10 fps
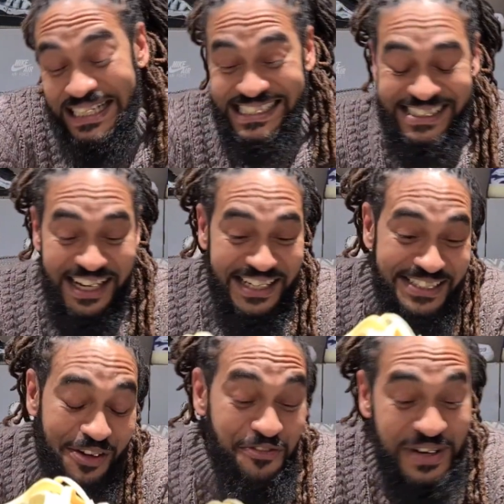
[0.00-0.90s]
I start
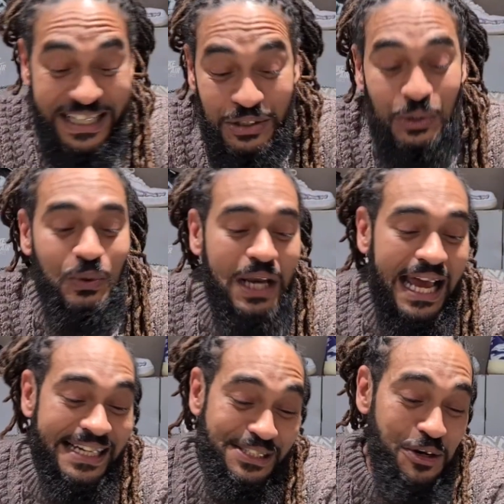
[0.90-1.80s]
something, I do
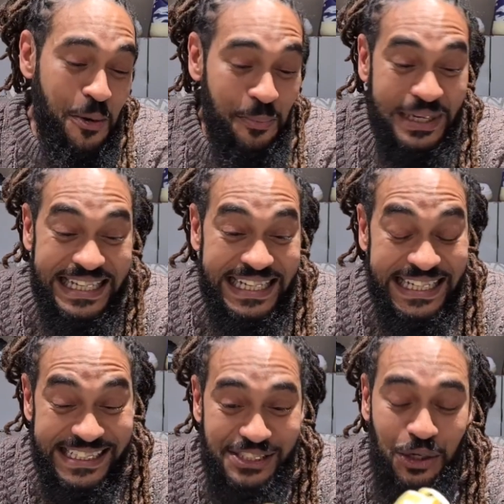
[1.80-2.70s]
like to complete
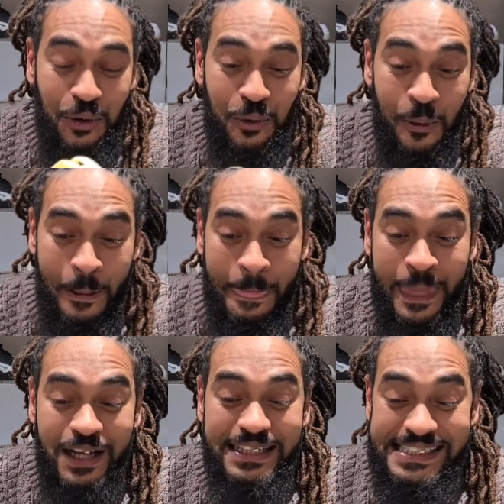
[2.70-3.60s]
it. So
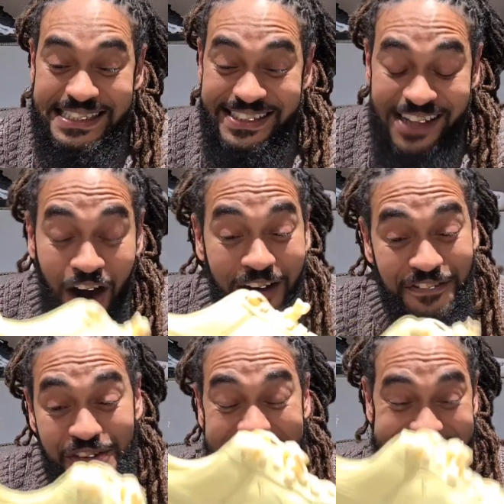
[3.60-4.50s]

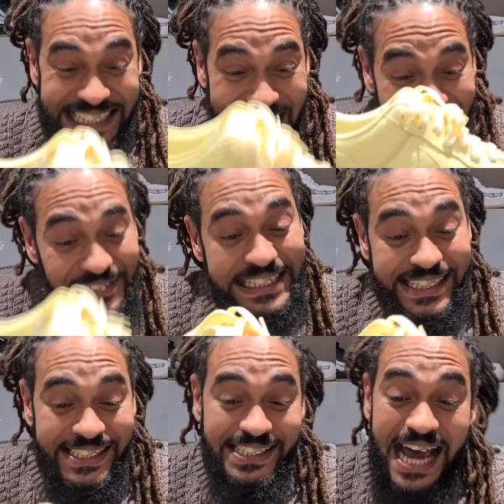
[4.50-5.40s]
after actually having
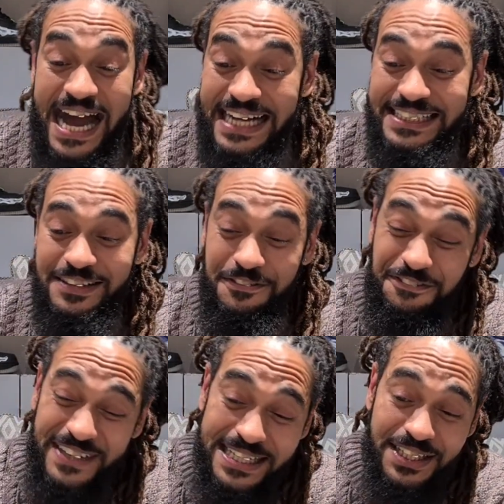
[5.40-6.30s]
this in hand and
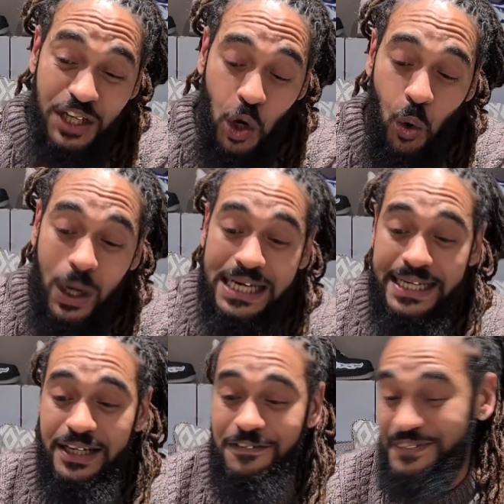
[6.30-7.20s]
feeling the
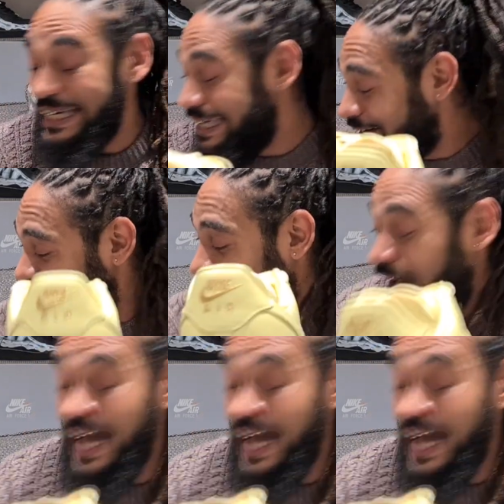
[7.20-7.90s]
quality of the leather,